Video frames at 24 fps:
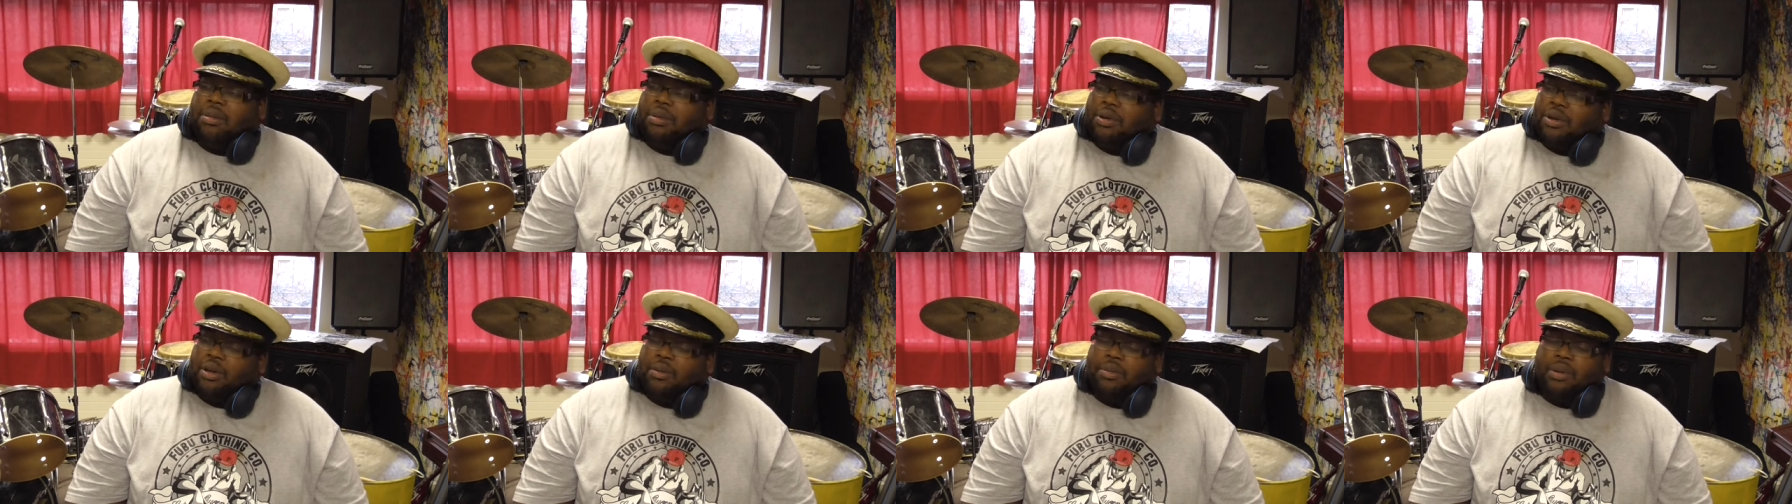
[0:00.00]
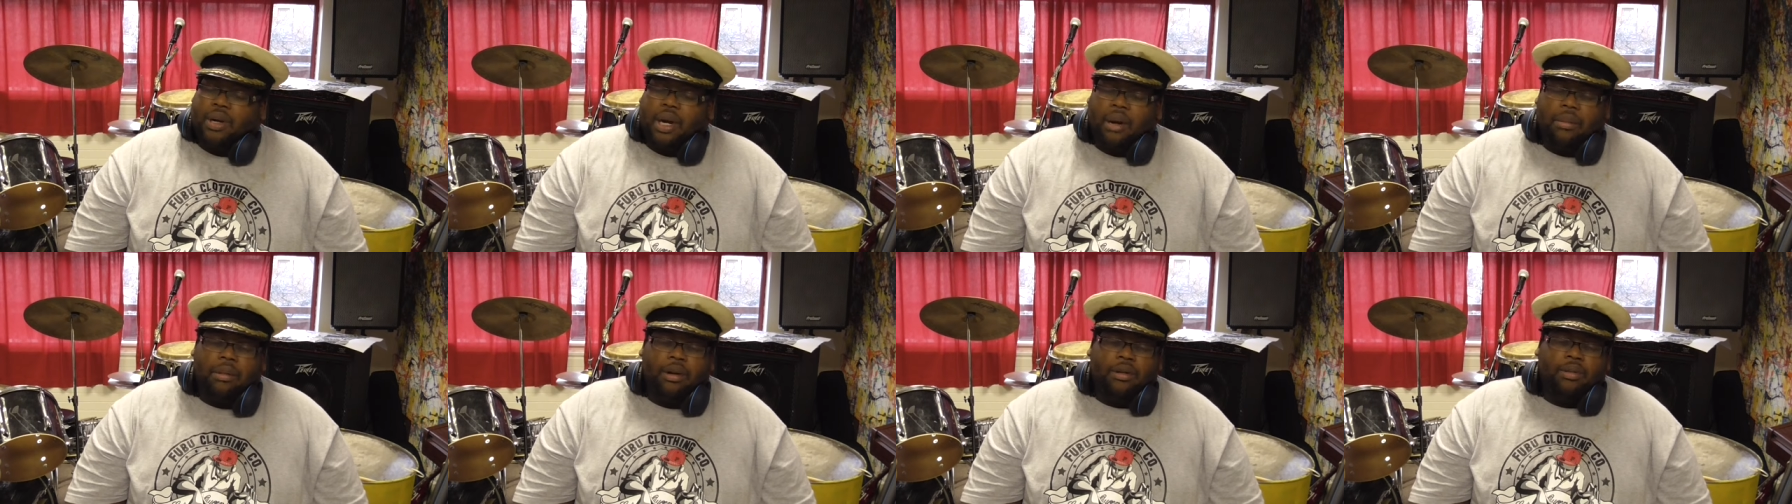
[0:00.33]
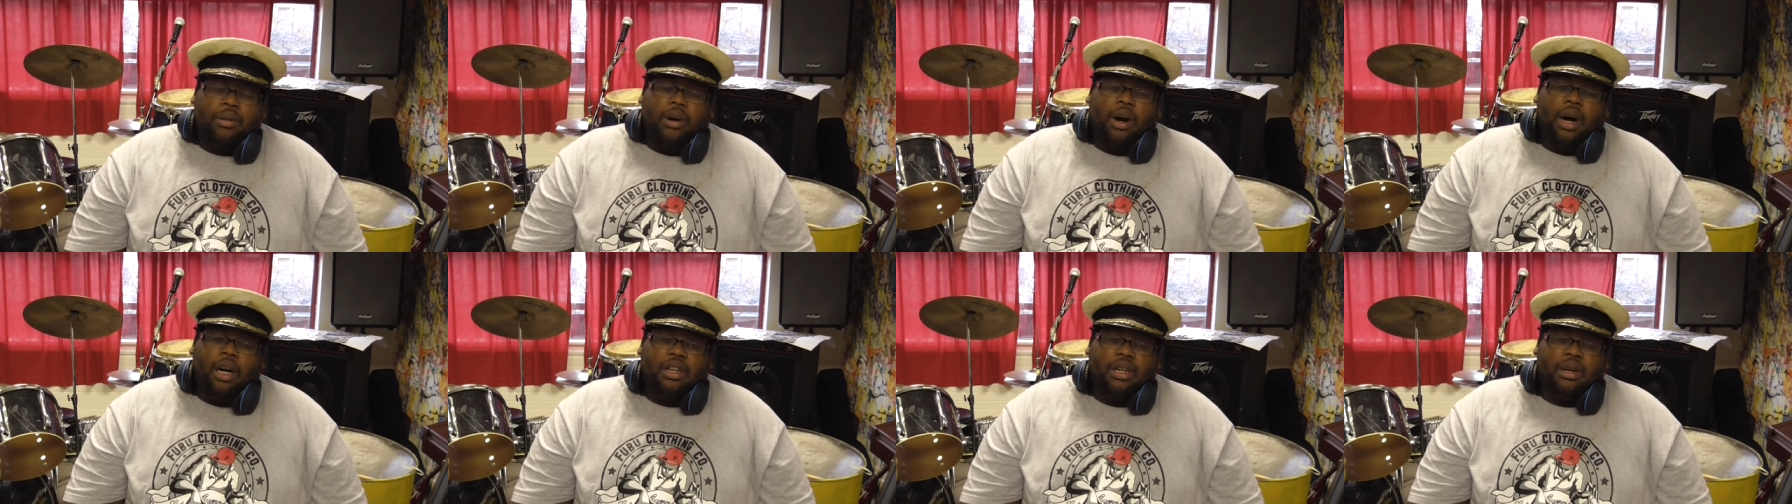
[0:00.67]
Maybe should become much
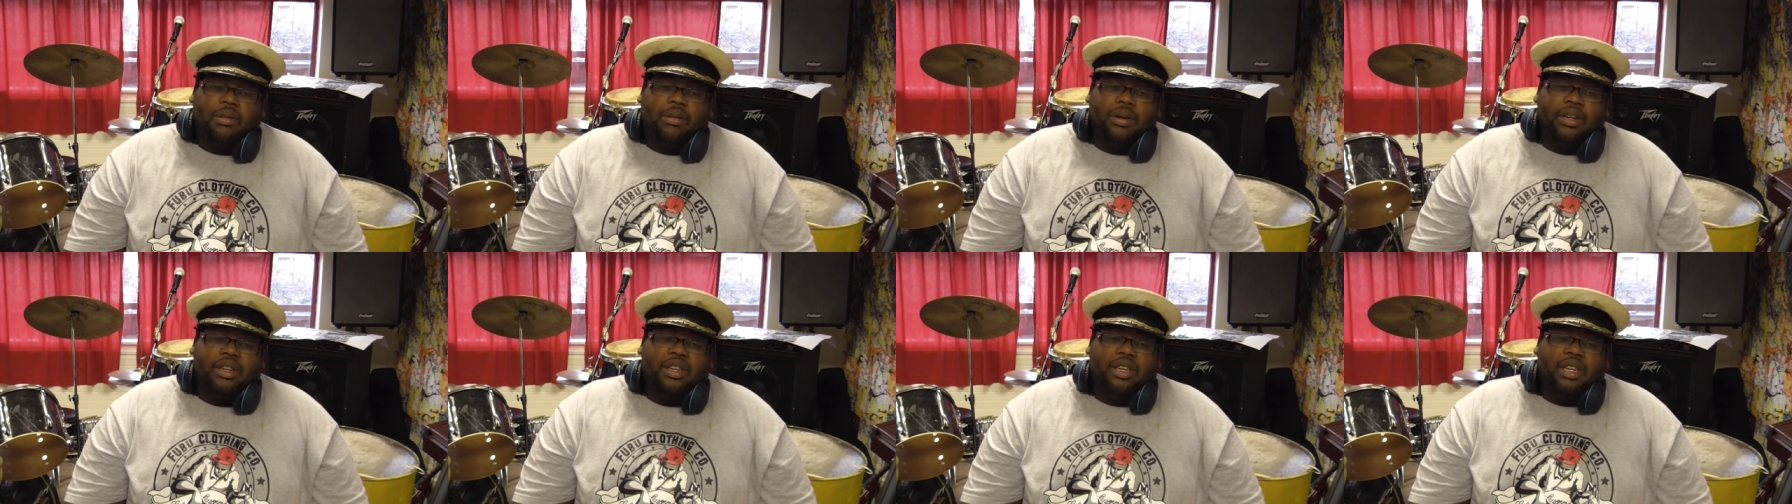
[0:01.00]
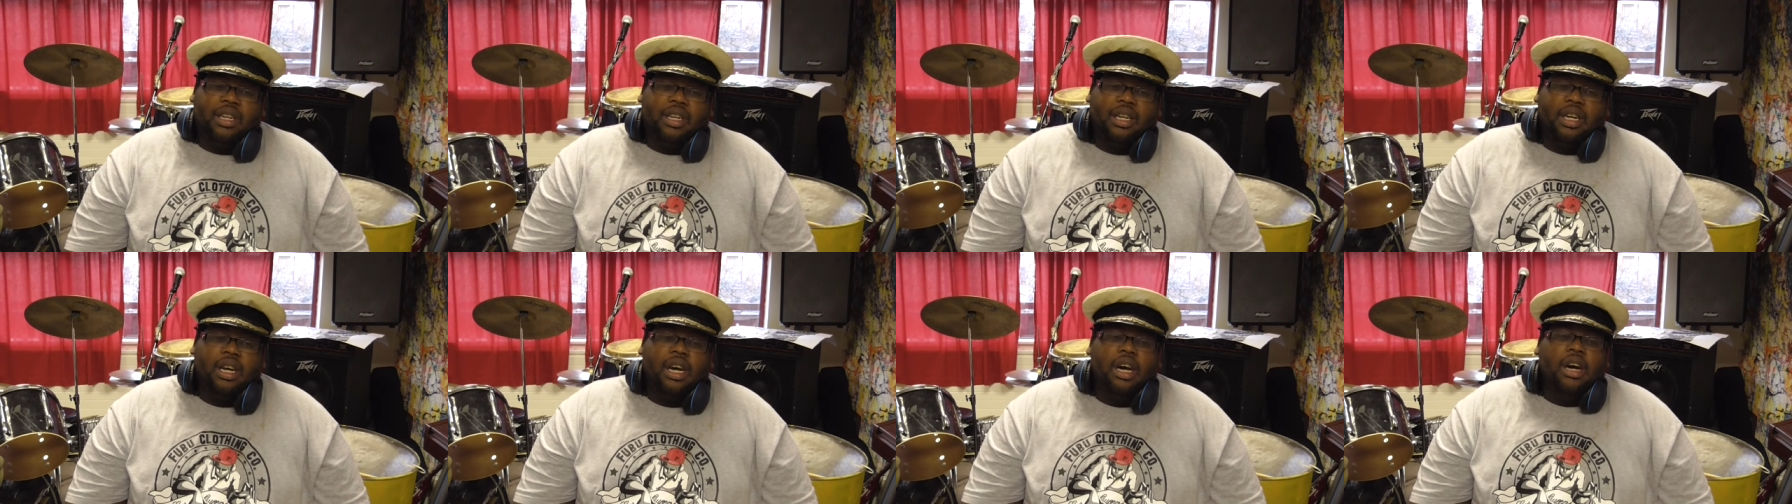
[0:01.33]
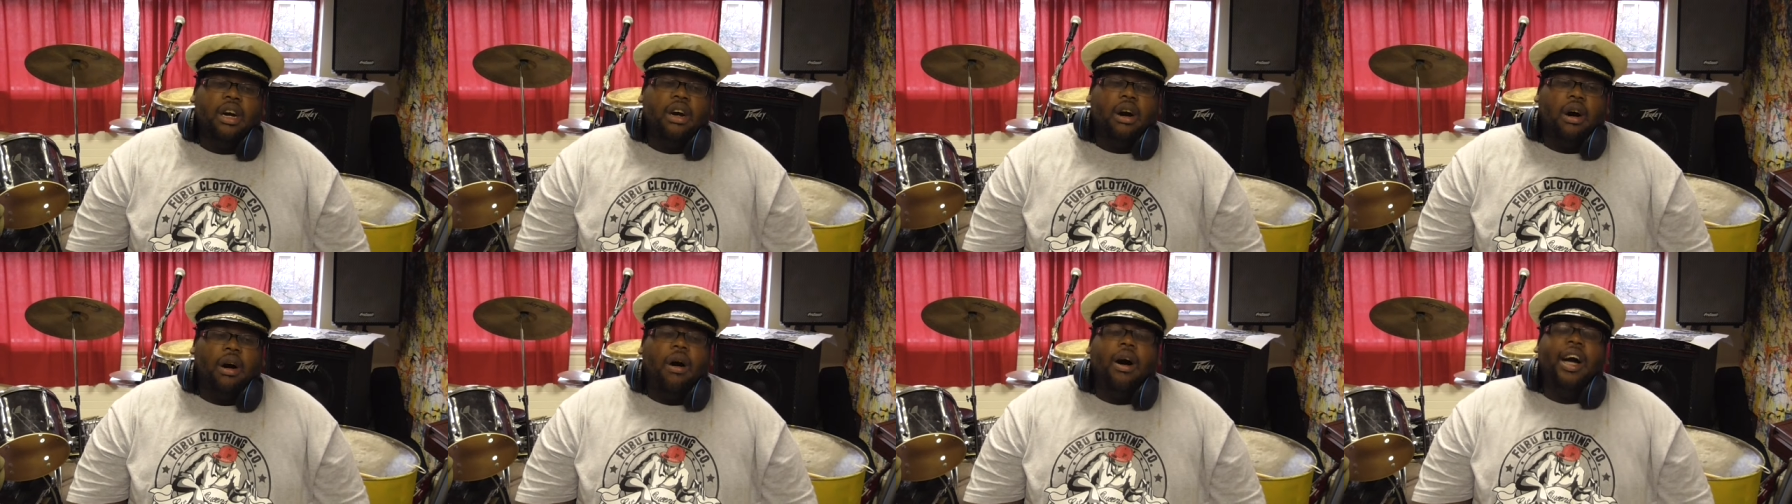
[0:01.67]
more harder question.
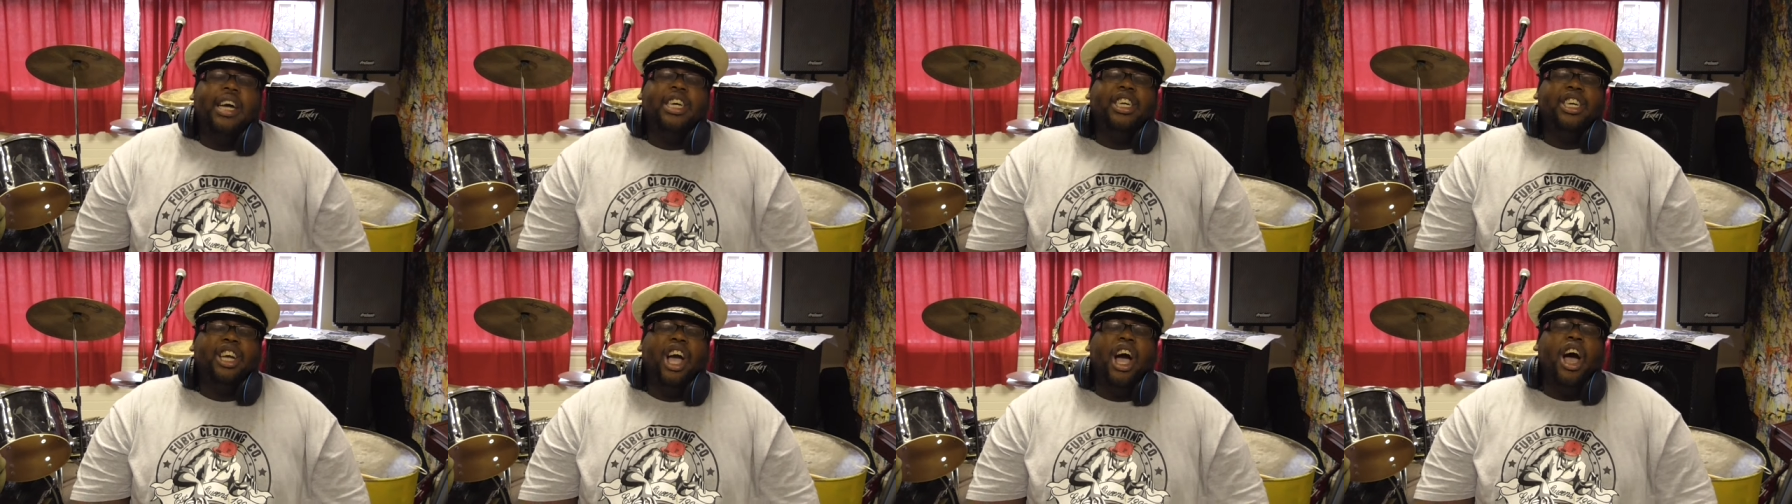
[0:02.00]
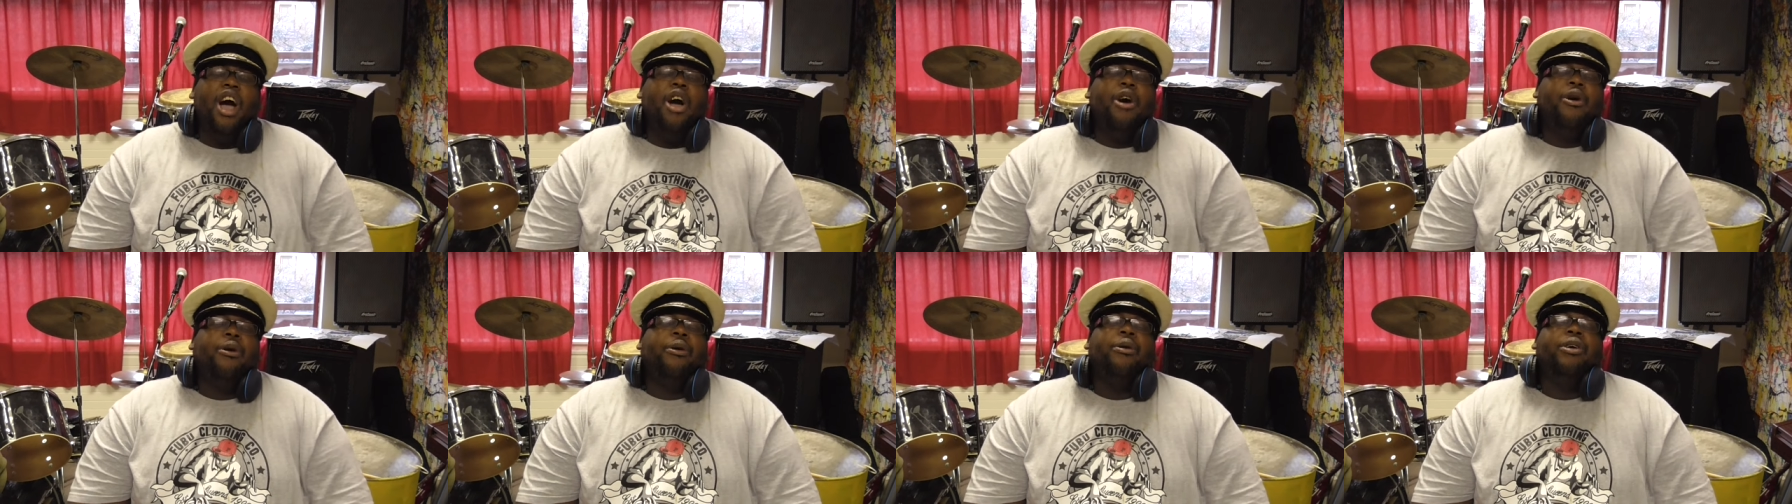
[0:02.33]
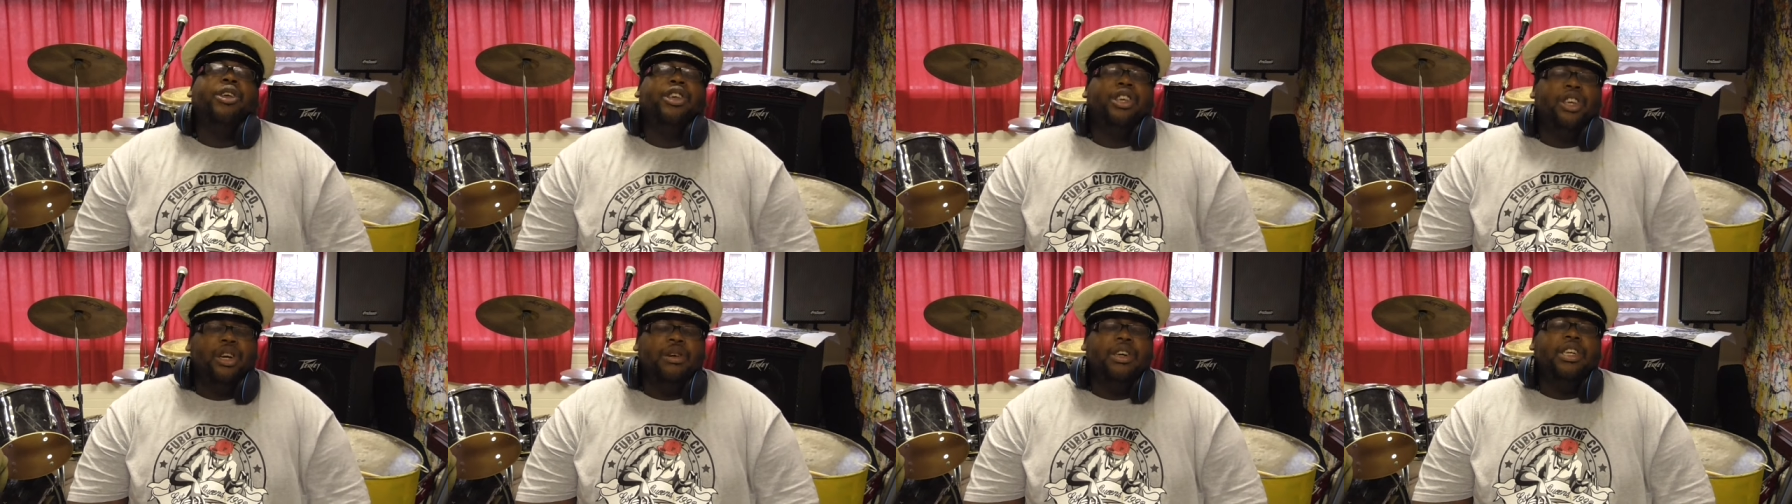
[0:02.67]
Are
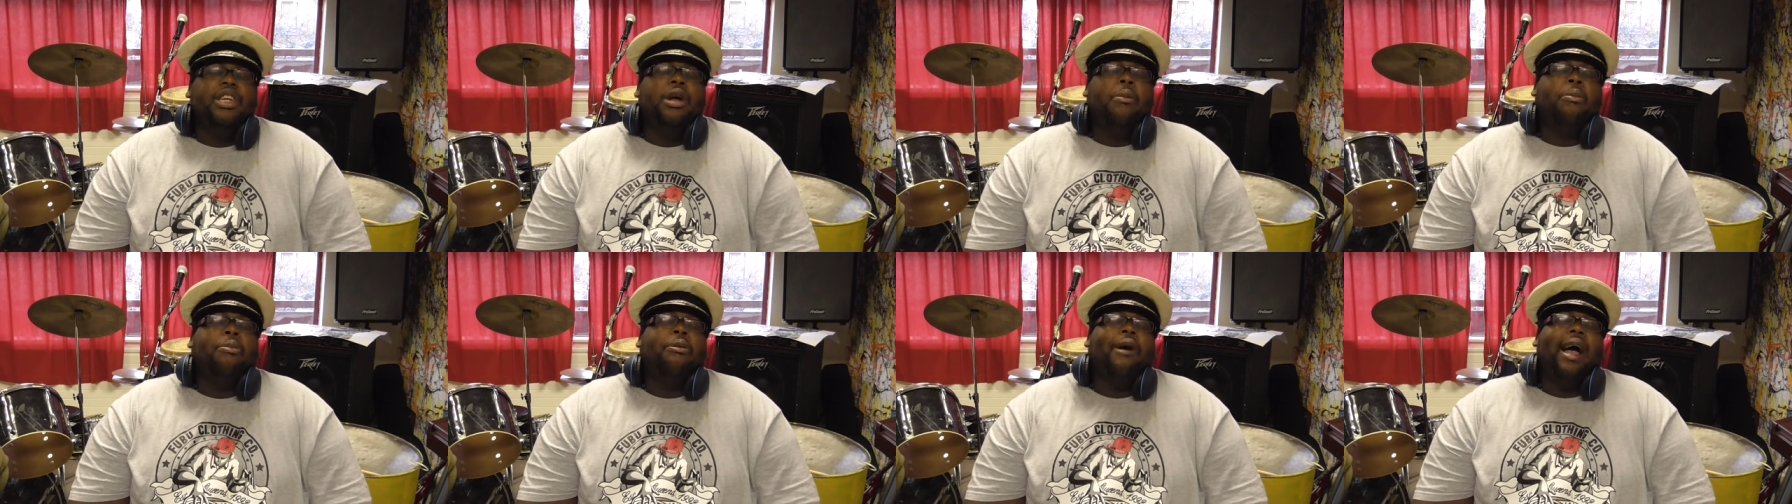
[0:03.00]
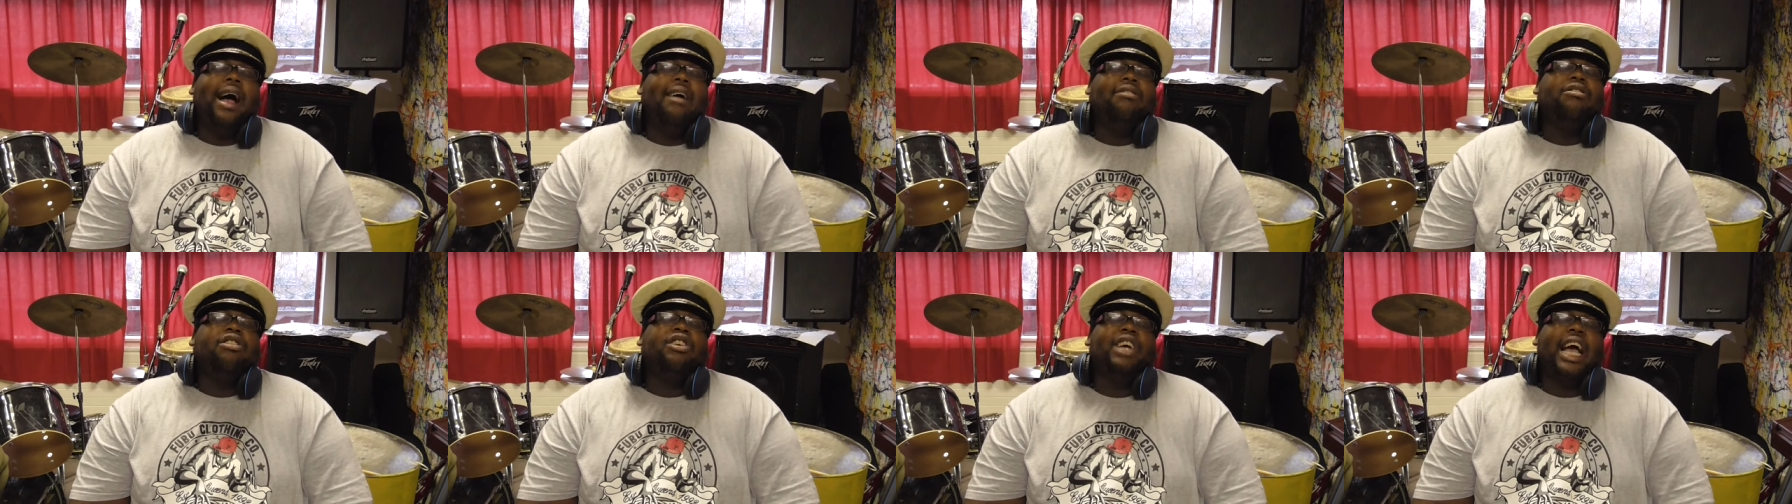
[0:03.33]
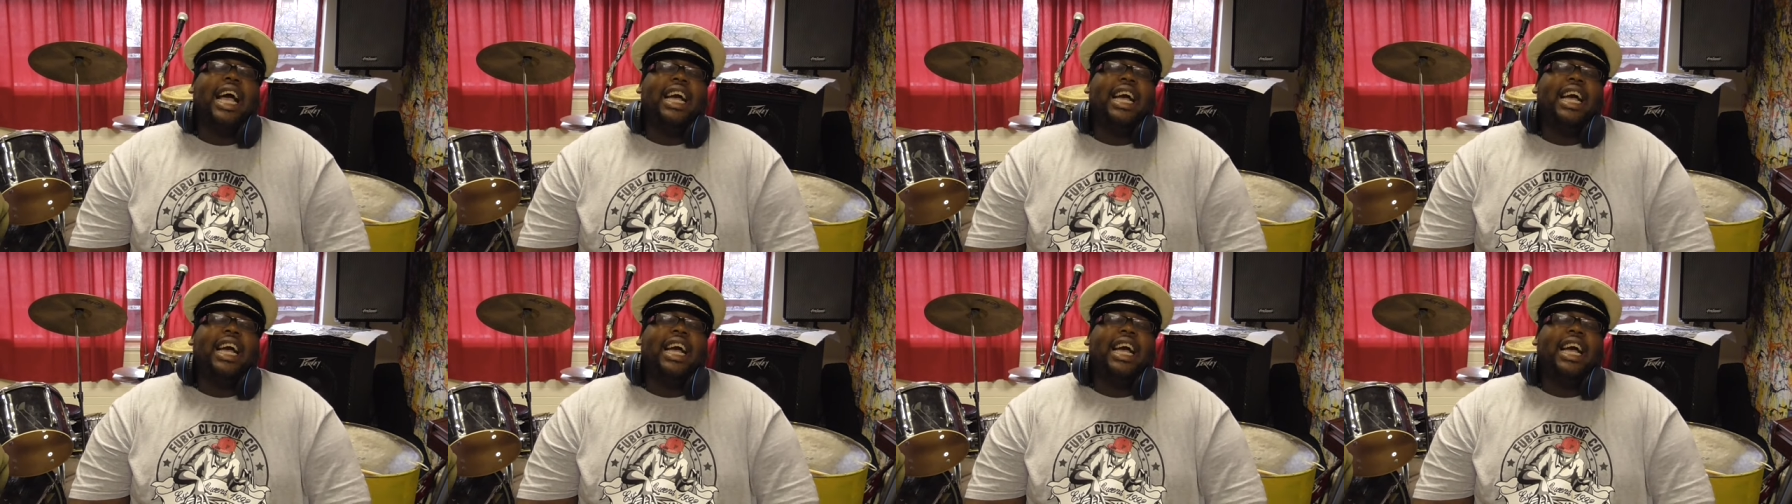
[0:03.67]
you! You in the brown